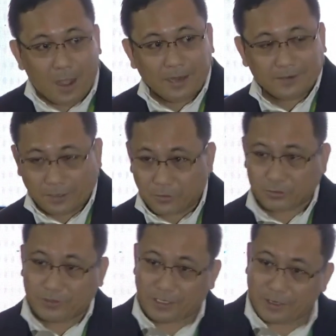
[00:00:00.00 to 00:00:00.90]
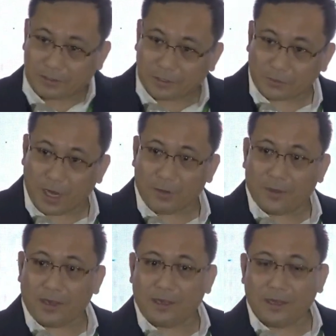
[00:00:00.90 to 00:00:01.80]
Juan, they are also integrated to
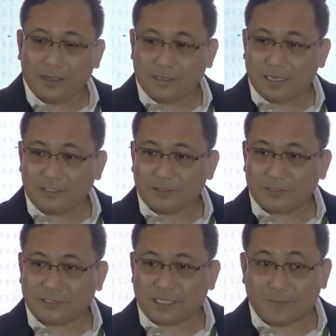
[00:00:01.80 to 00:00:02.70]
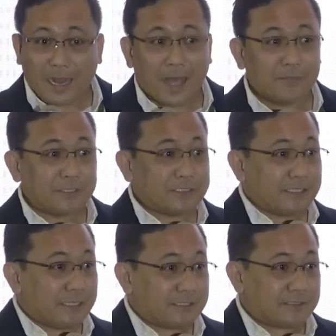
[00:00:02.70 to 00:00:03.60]
our ELGU system. And other
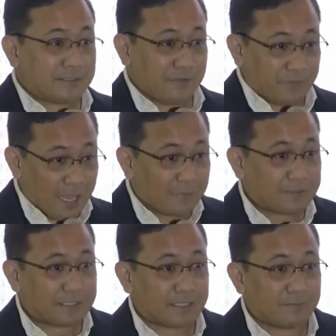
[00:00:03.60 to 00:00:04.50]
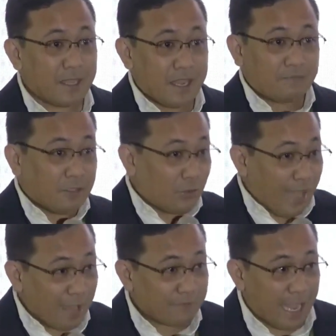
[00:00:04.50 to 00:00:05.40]
cities, if they have system. If they
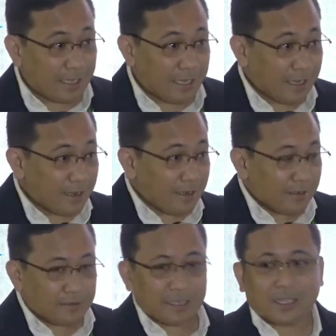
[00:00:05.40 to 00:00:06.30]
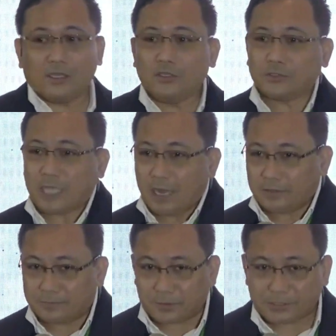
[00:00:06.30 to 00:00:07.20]
don't have any, they can use
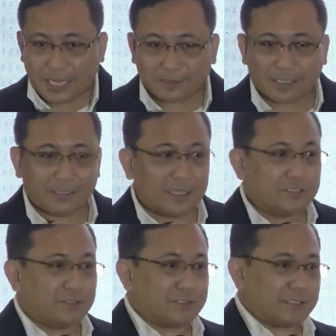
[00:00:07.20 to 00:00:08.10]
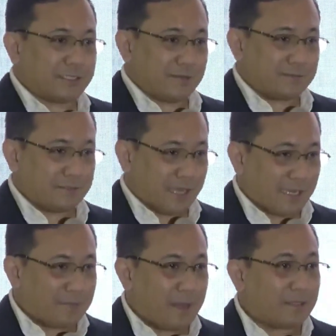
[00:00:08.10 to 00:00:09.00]
100% the ELGU system. So they
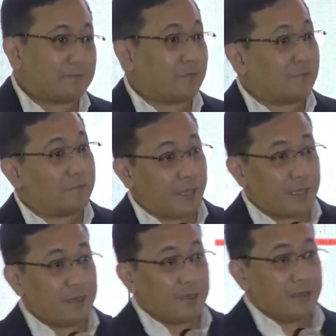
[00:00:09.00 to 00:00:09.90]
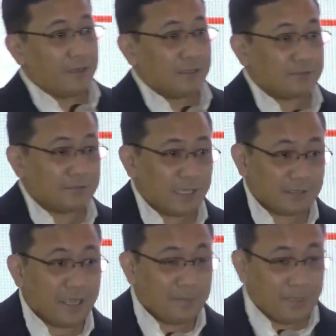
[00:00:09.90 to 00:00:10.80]
can avail that for free. So
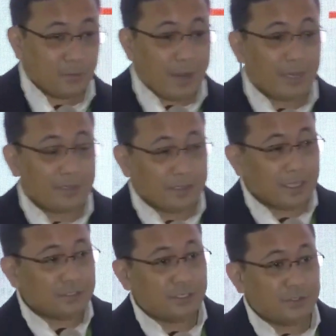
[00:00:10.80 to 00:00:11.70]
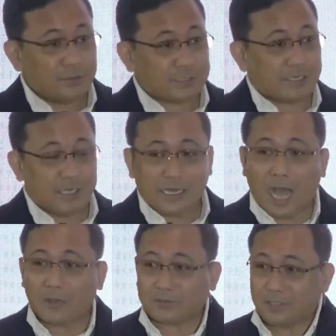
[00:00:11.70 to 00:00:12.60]
that, by the way, ELGU is an
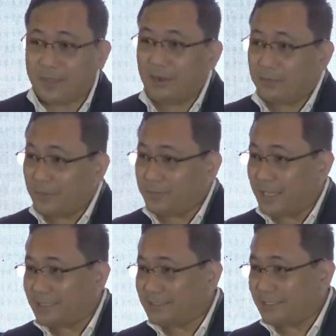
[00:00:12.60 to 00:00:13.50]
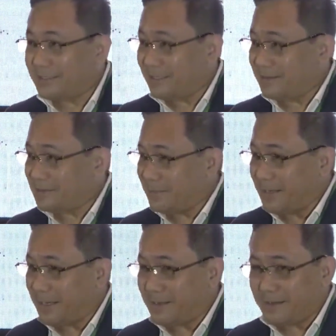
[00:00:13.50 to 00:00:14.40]
in-house develop of the ICT. So
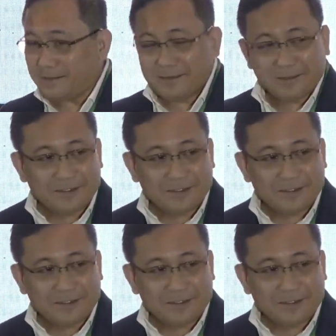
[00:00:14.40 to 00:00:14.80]
meaning